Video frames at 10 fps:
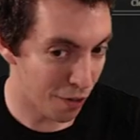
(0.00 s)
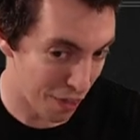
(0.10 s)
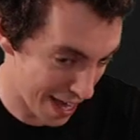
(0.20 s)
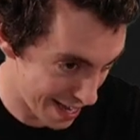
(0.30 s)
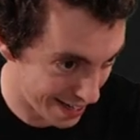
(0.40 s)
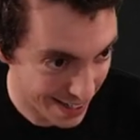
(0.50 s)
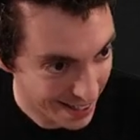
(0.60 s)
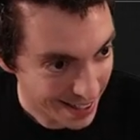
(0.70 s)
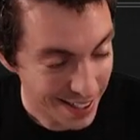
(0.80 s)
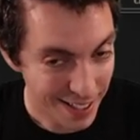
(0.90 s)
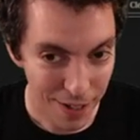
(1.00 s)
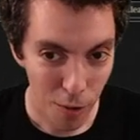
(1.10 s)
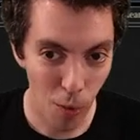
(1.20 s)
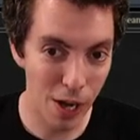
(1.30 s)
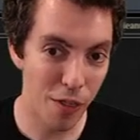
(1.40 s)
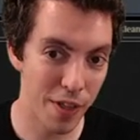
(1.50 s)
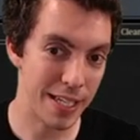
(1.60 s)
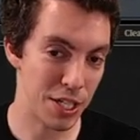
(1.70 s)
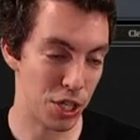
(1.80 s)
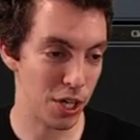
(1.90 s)
then. Well
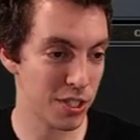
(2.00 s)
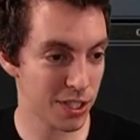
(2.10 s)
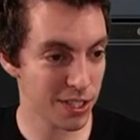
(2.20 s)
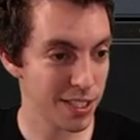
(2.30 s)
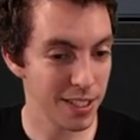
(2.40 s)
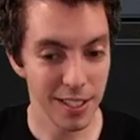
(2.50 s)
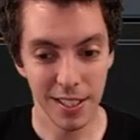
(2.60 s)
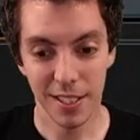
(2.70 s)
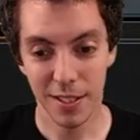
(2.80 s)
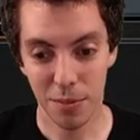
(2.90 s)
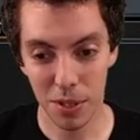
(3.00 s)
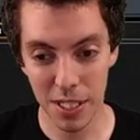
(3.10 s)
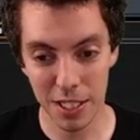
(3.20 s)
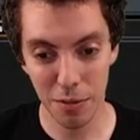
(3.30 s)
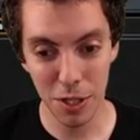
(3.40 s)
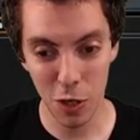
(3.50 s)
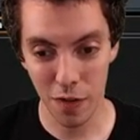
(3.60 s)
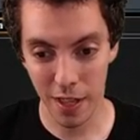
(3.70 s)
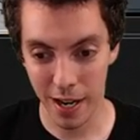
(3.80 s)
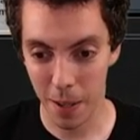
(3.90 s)
then, Toots, what are you doing over
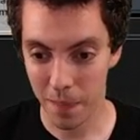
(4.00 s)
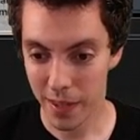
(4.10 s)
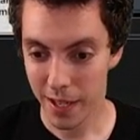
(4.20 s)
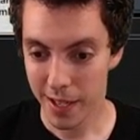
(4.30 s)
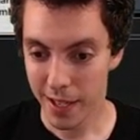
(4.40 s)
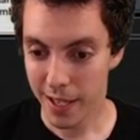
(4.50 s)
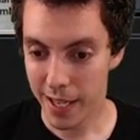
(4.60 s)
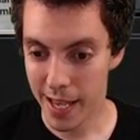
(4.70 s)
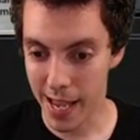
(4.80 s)
there? Add